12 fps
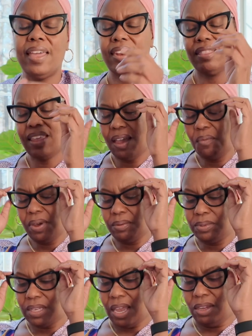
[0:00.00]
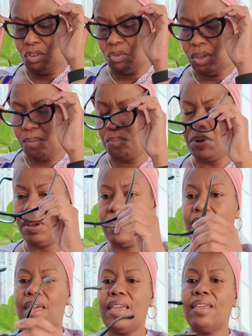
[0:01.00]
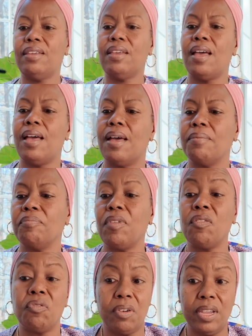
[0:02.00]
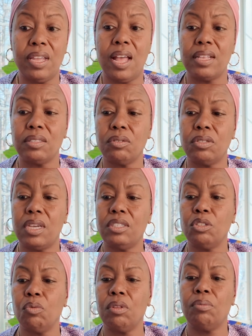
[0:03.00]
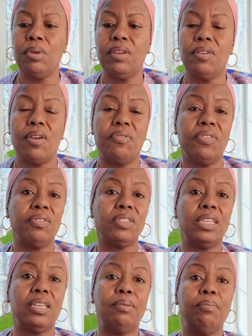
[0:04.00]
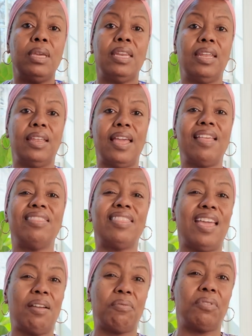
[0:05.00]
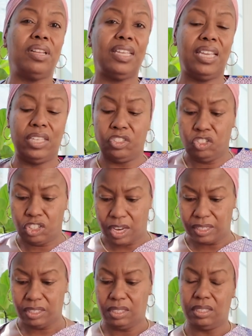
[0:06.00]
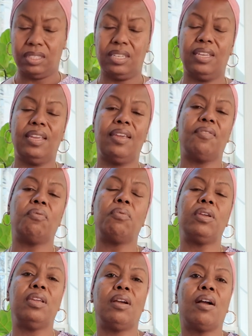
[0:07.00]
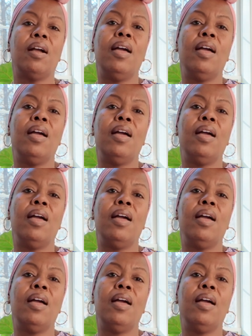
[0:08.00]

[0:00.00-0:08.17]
And at that website, you can book a free consultation with me, a 15-minute, and that really is just to see if we